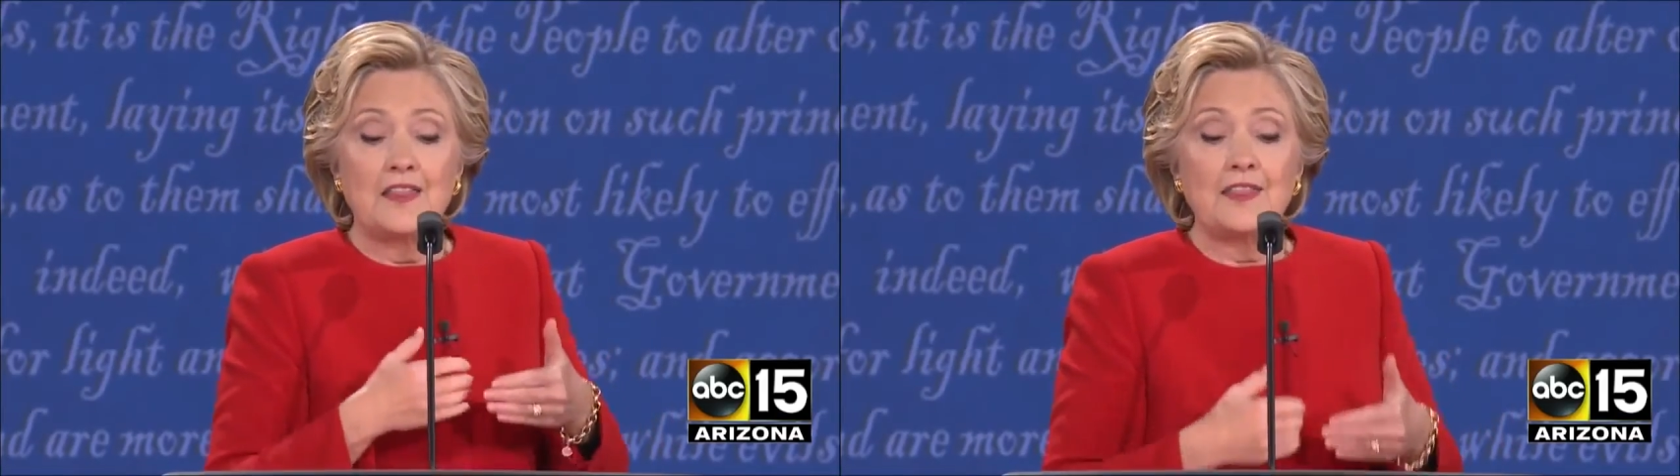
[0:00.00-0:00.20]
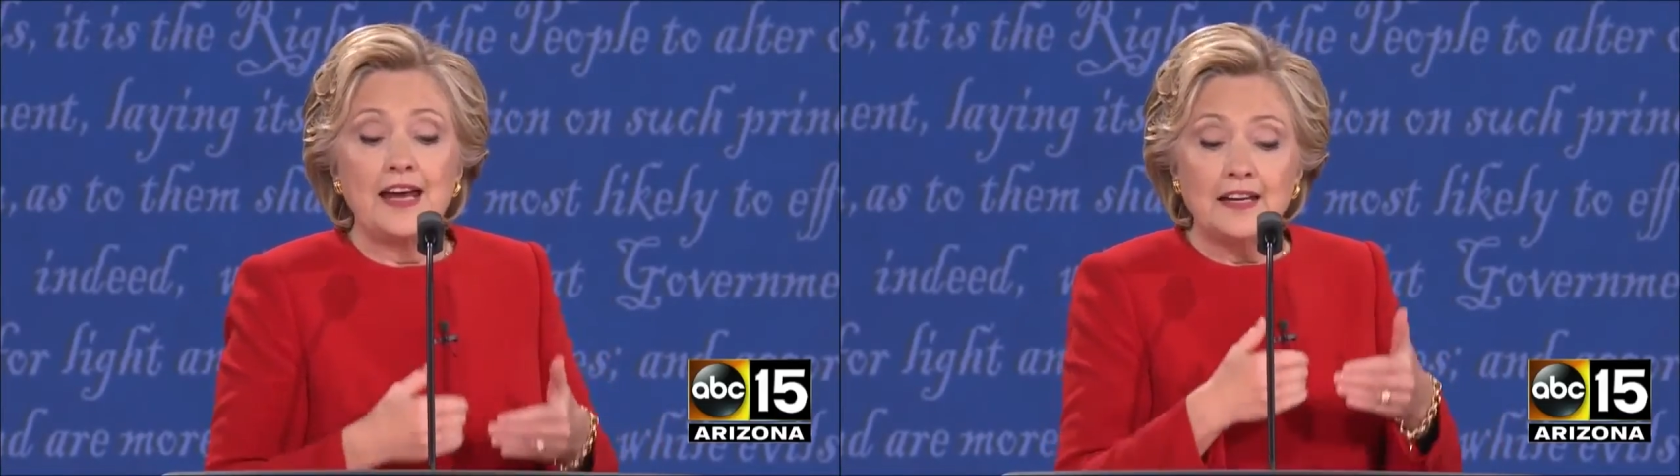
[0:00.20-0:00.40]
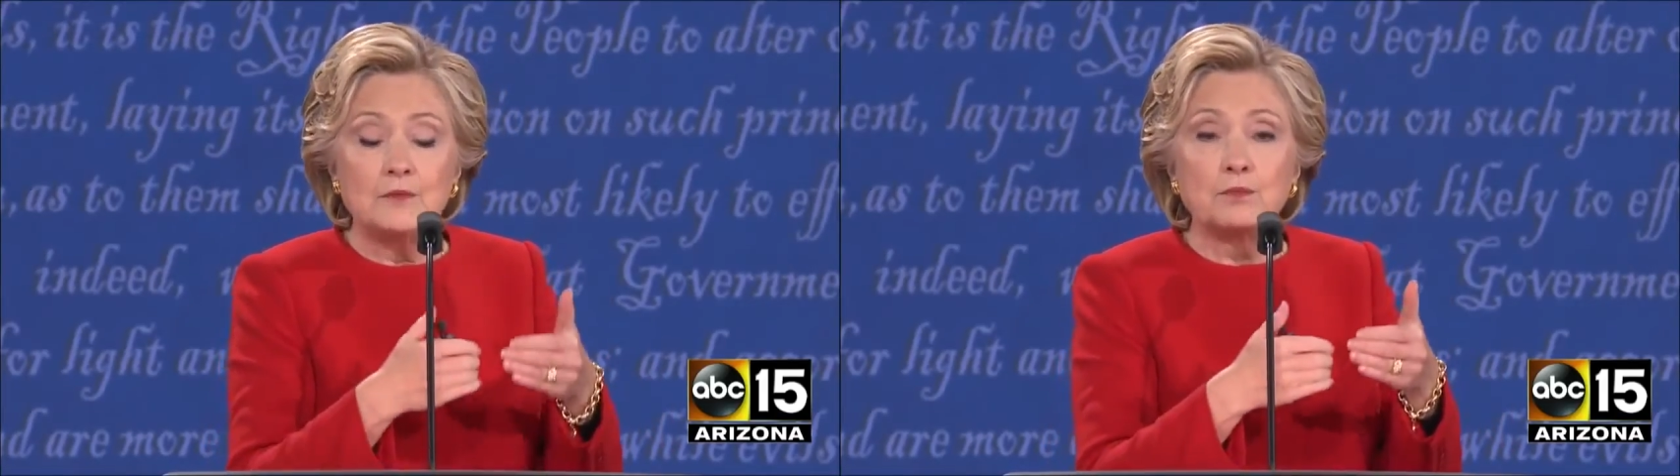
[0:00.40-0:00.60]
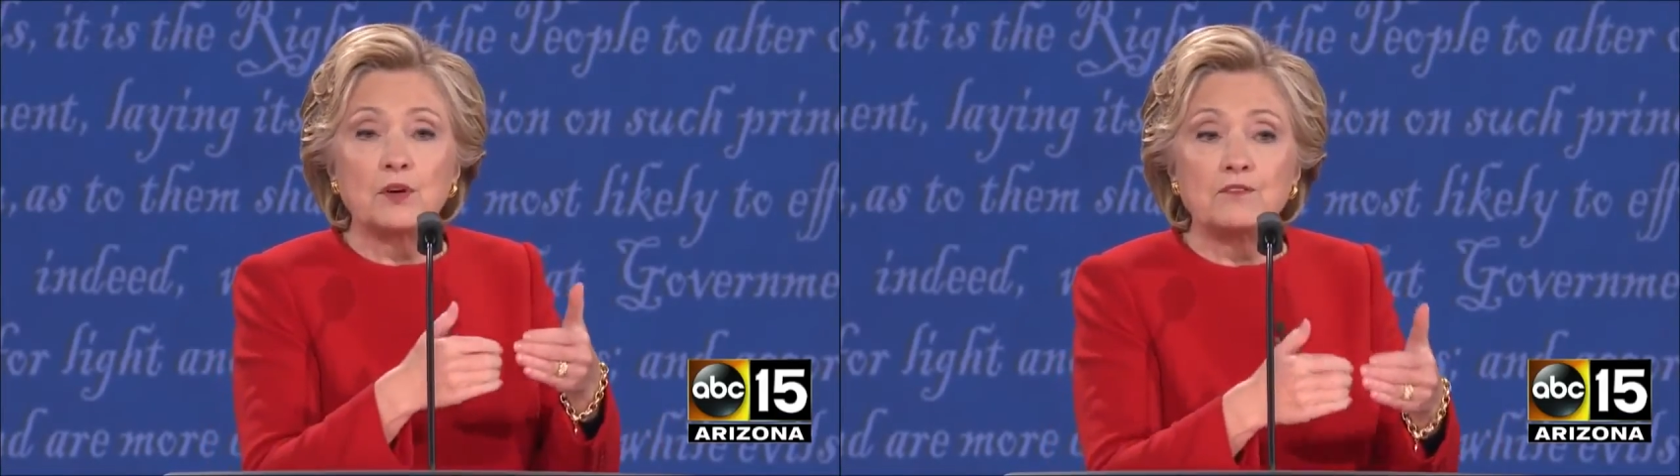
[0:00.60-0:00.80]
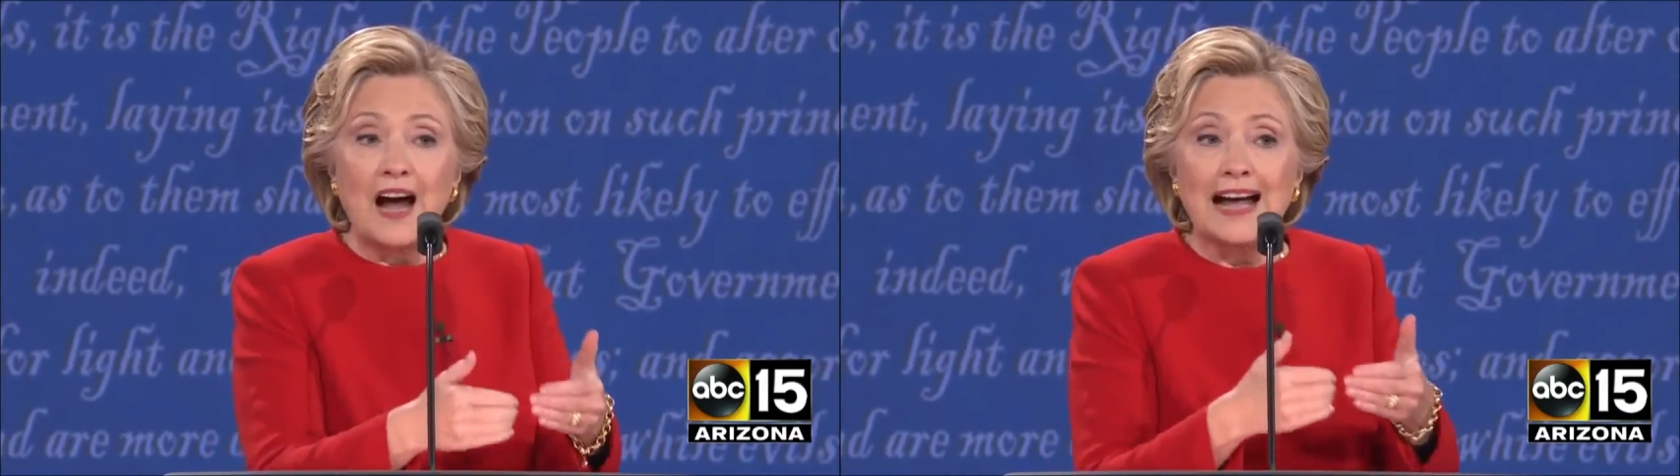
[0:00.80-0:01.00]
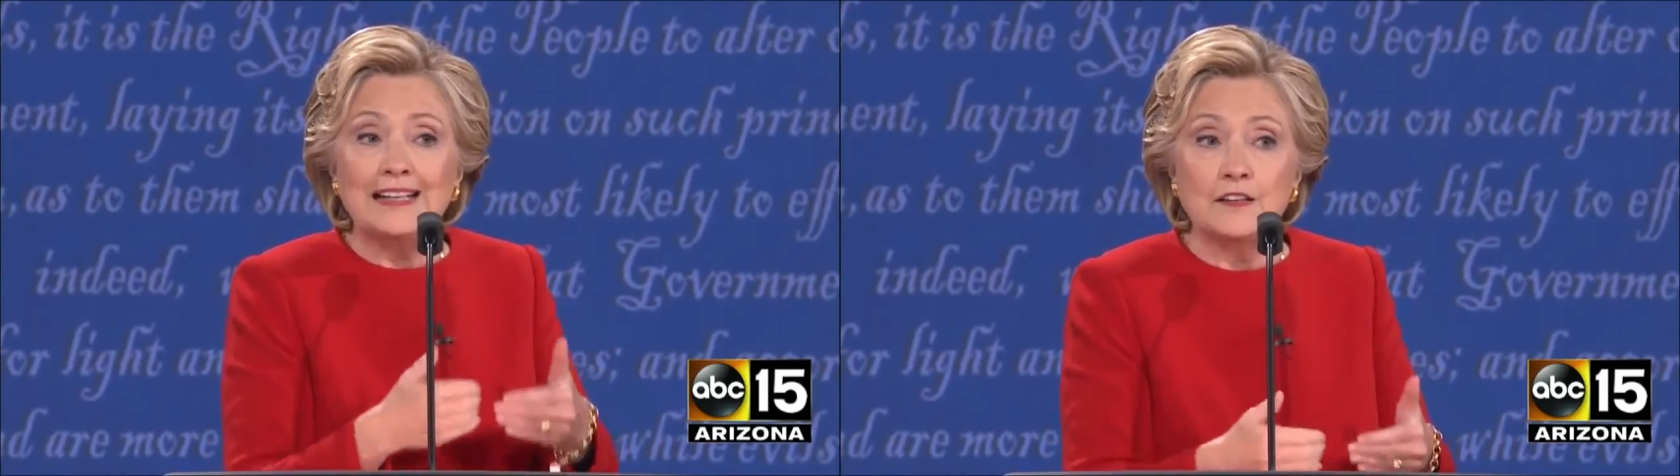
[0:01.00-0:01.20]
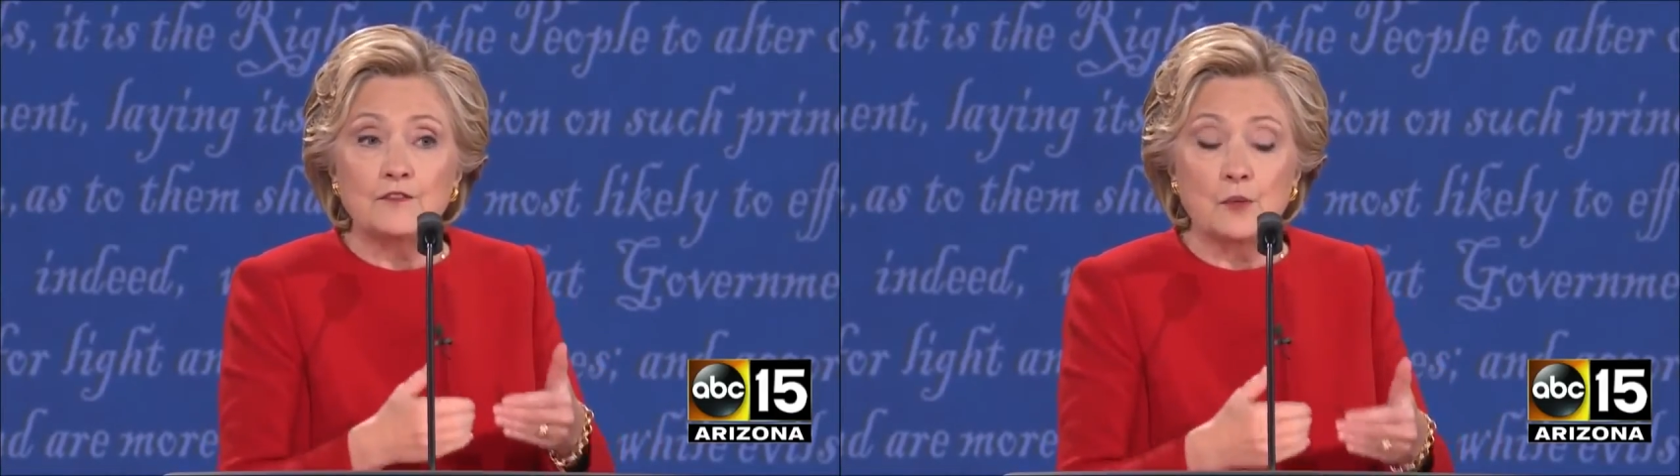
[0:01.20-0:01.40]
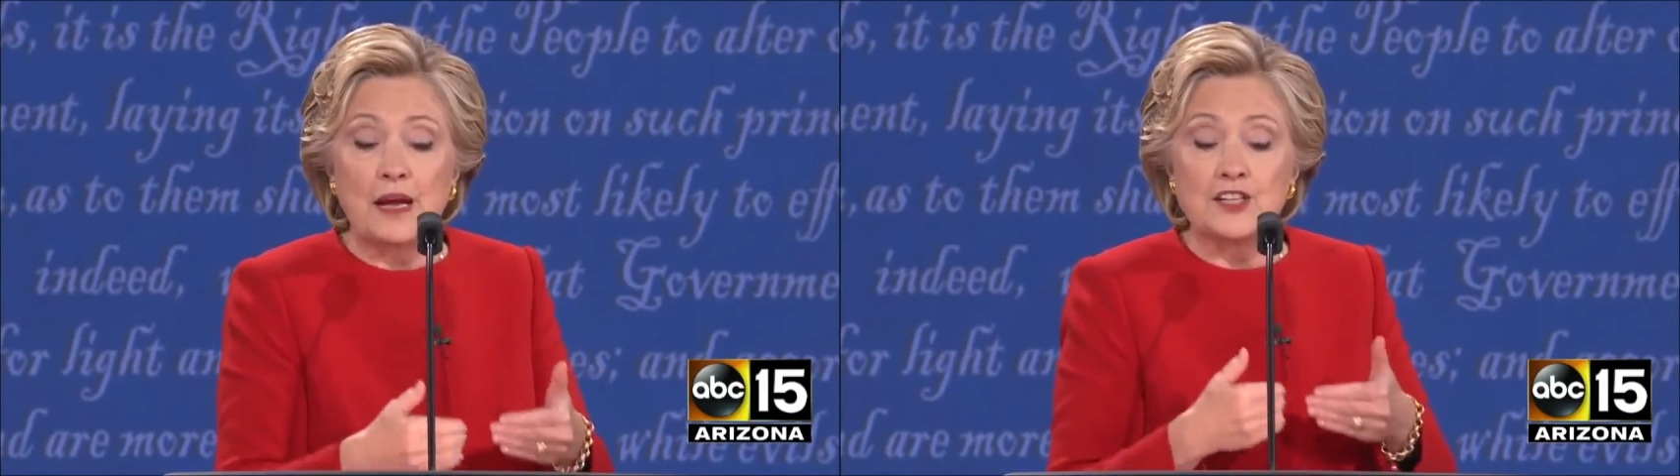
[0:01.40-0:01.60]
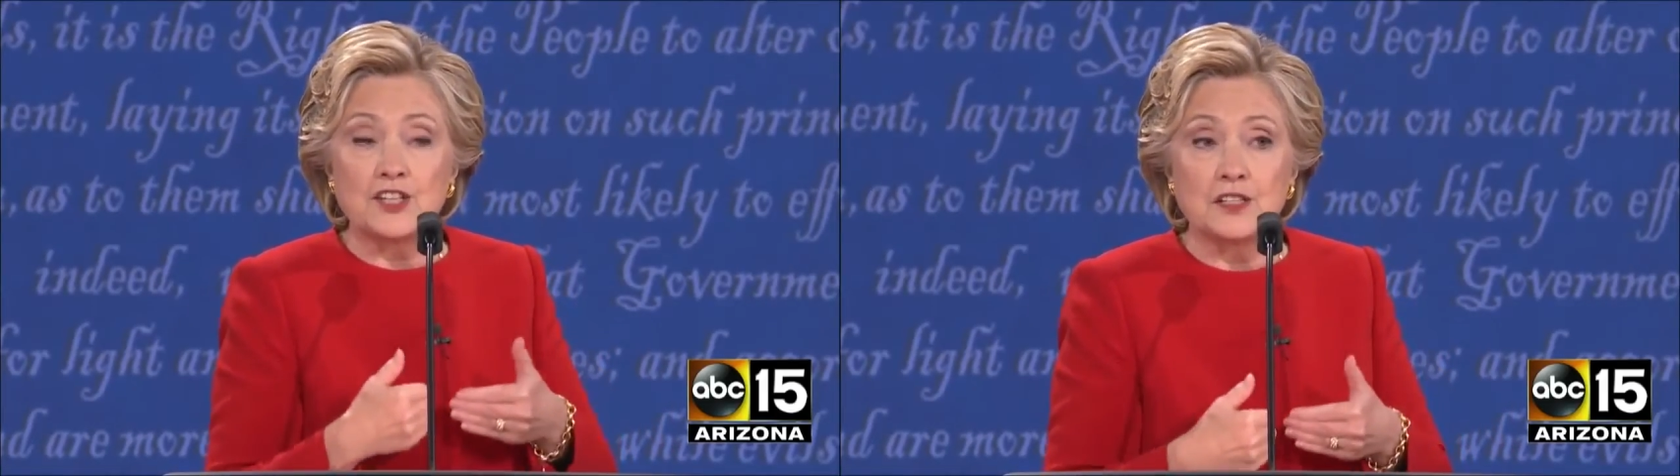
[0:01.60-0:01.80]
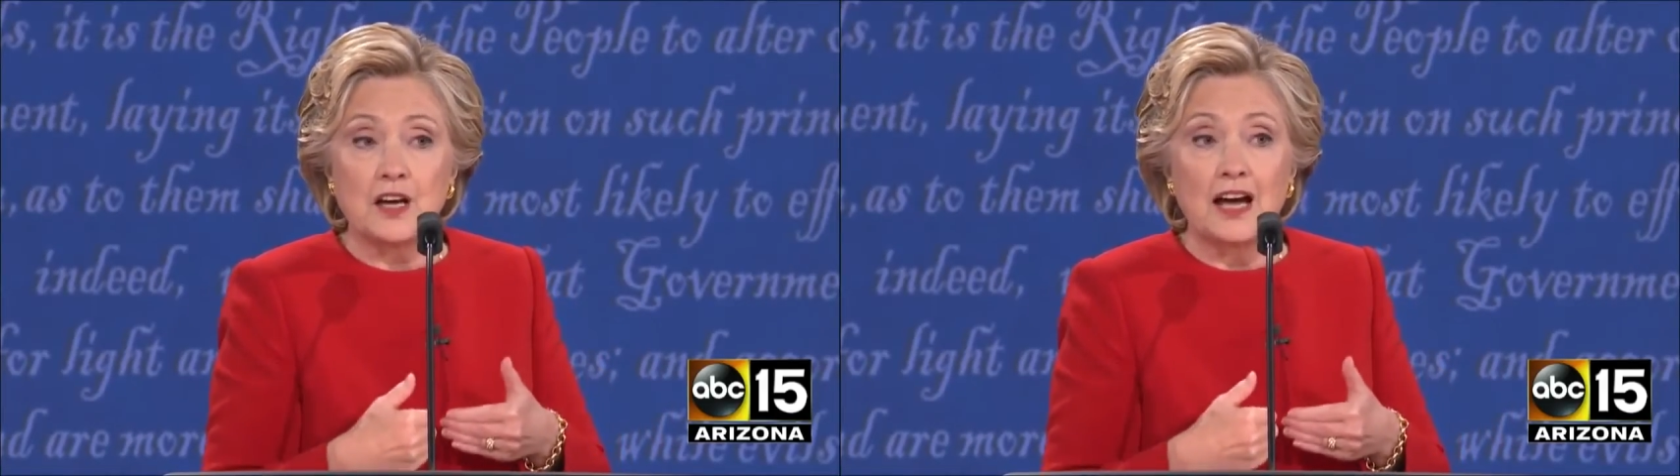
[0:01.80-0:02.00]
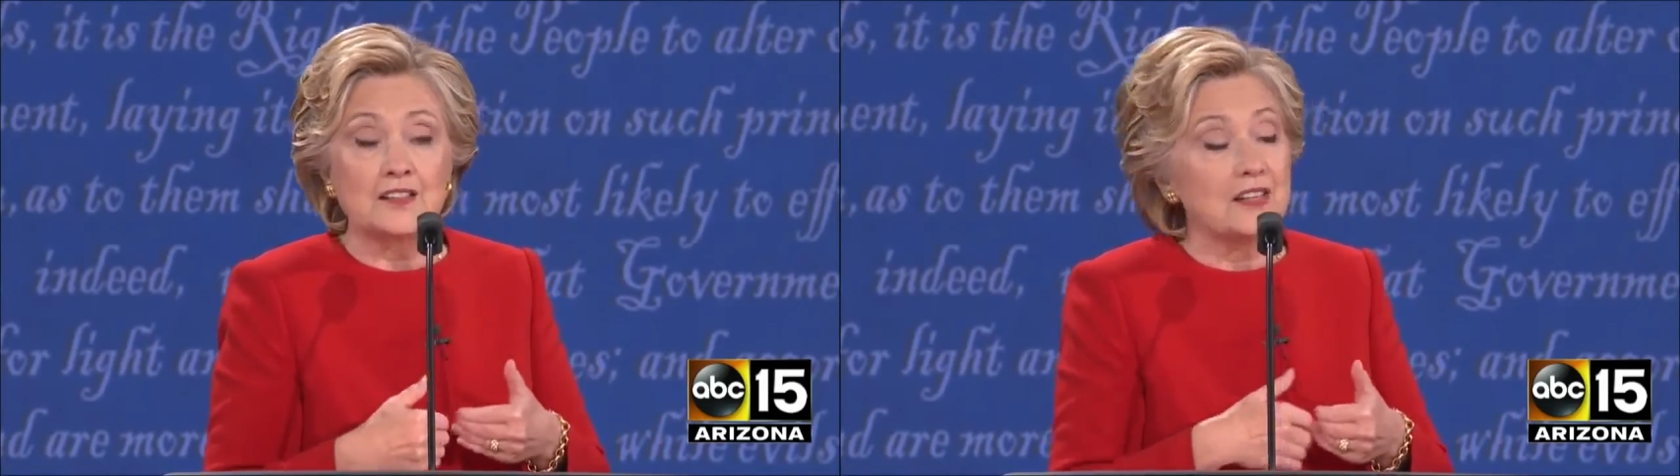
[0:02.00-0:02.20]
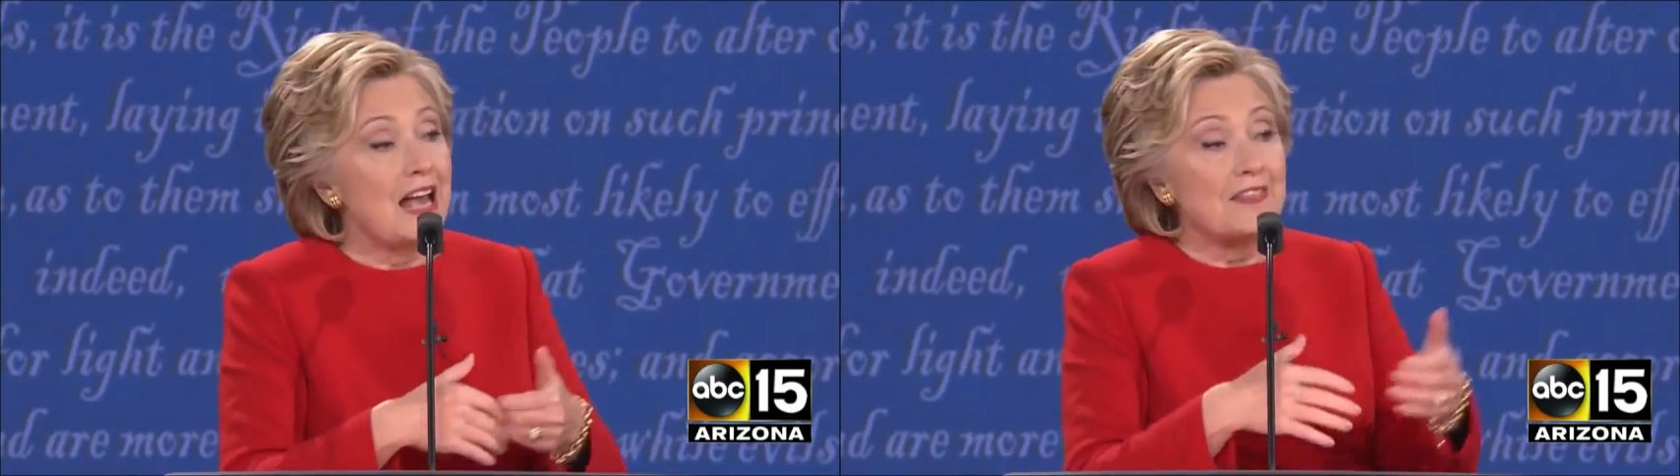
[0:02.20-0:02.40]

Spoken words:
They can provide information to us